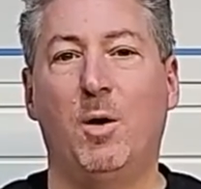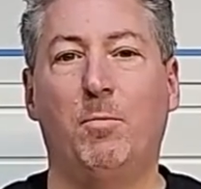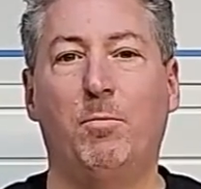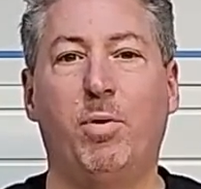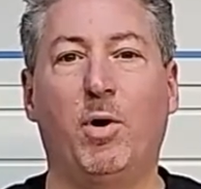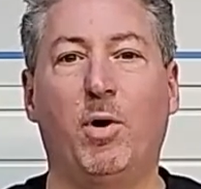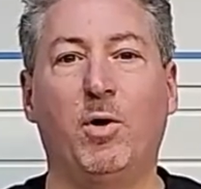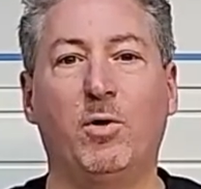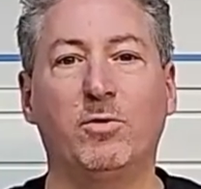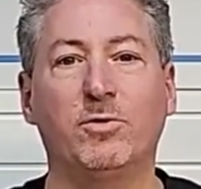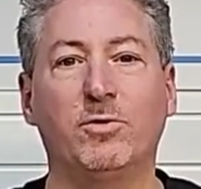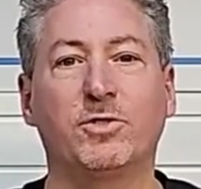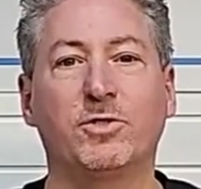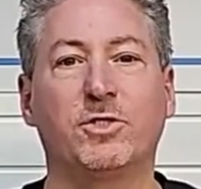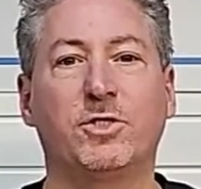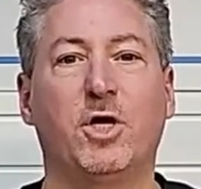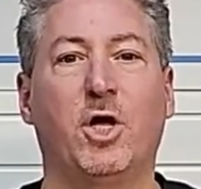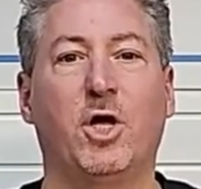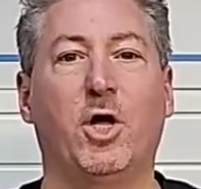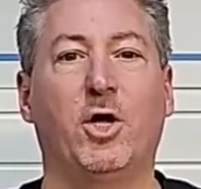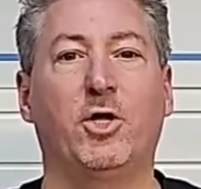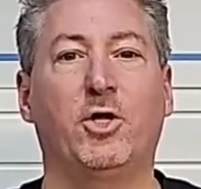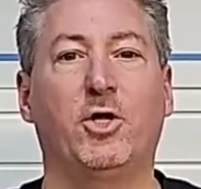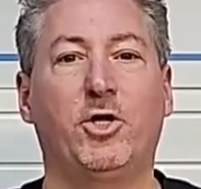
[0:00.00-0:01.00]

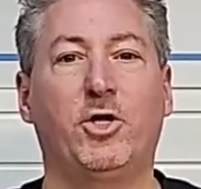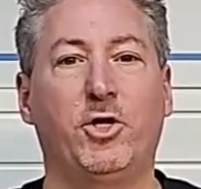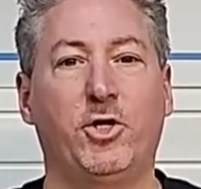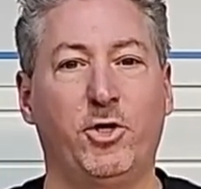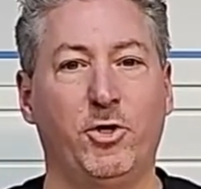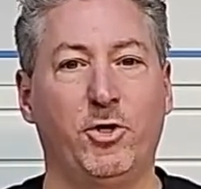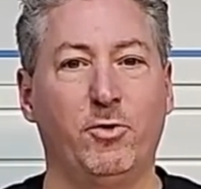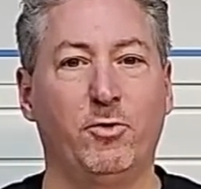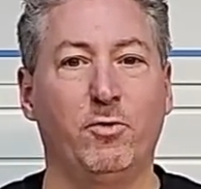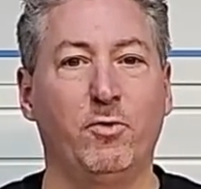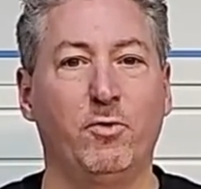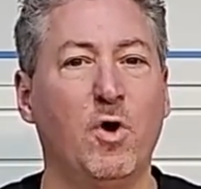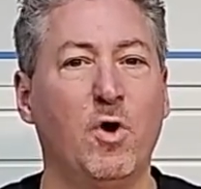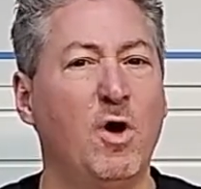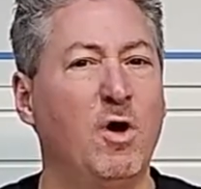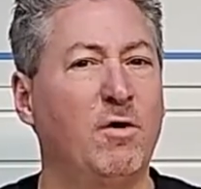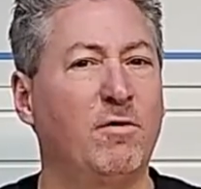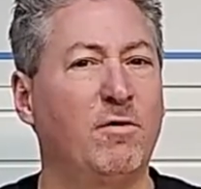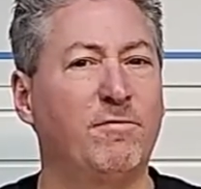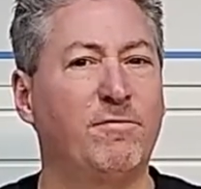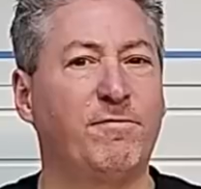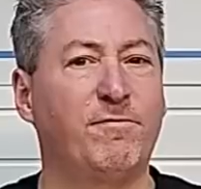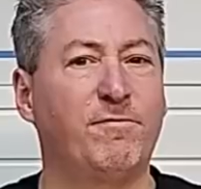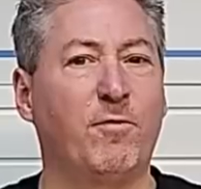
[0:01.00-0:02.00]
PulseQ
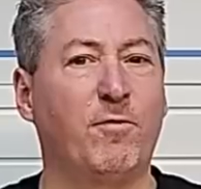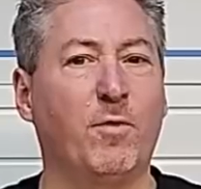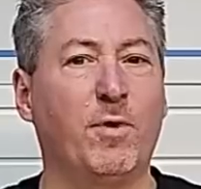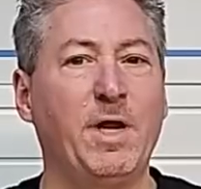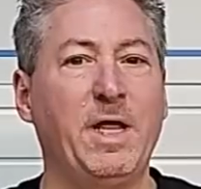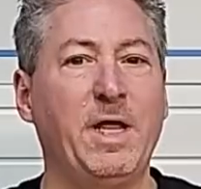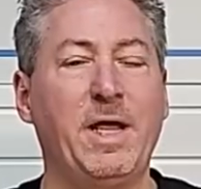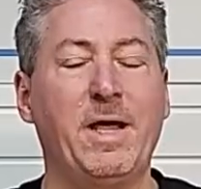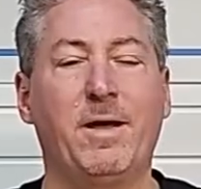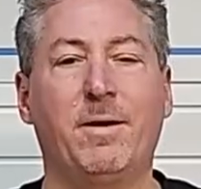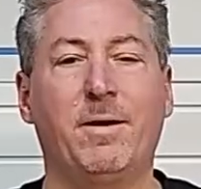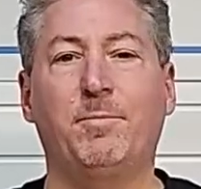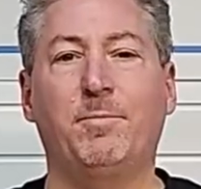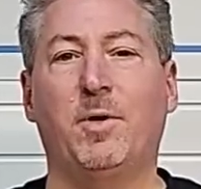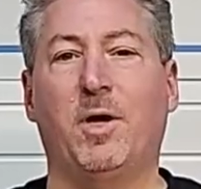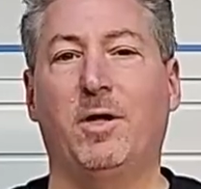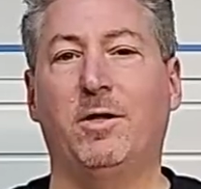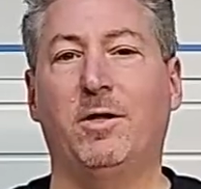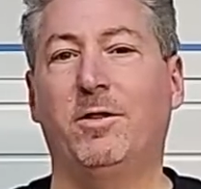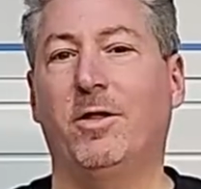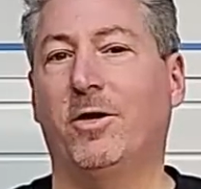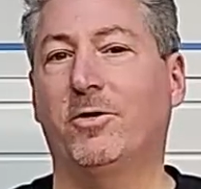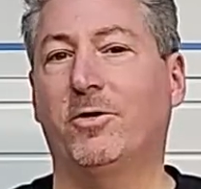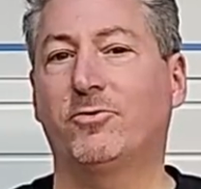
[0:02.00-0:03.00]
40 amp
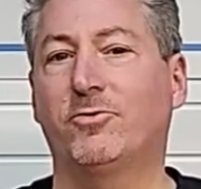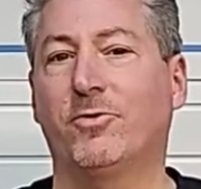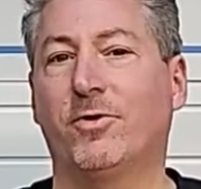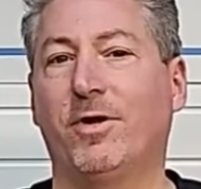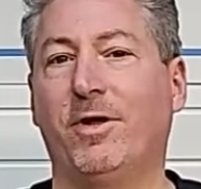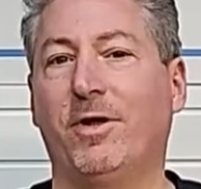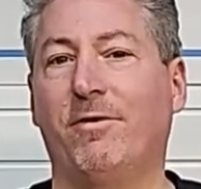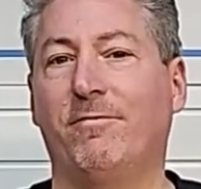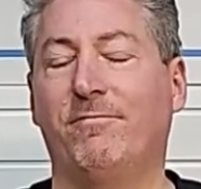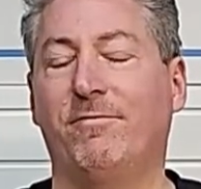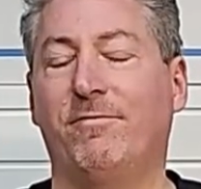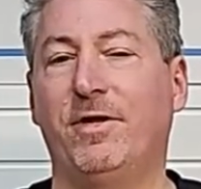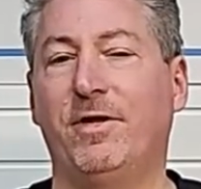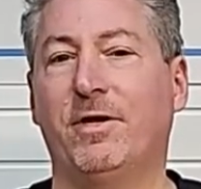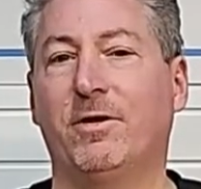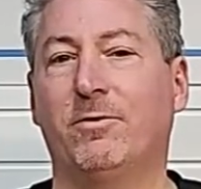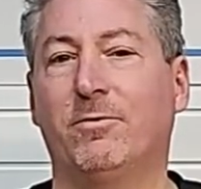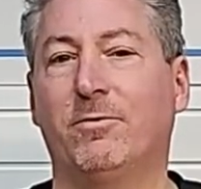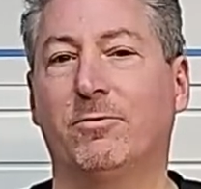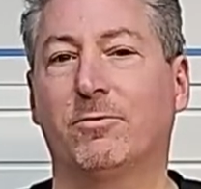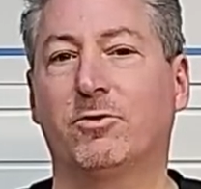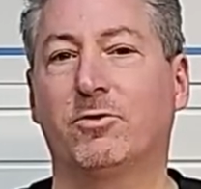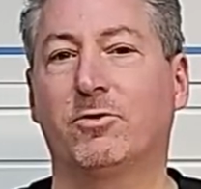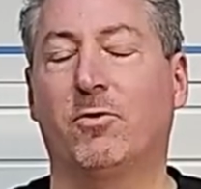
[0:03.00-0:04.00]
electric
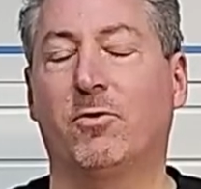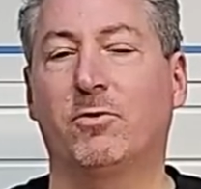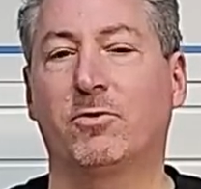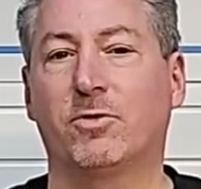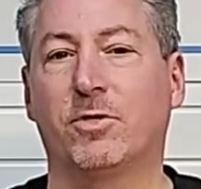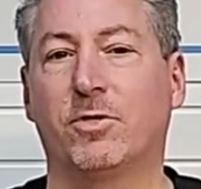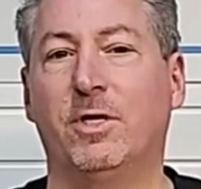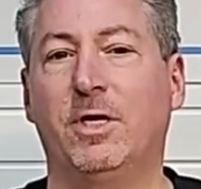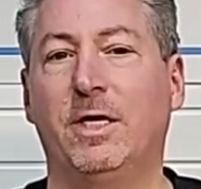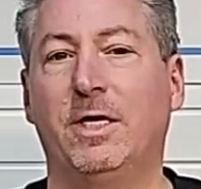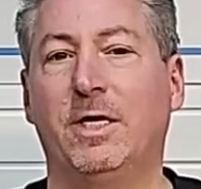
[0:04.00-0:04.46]
vehicle charger.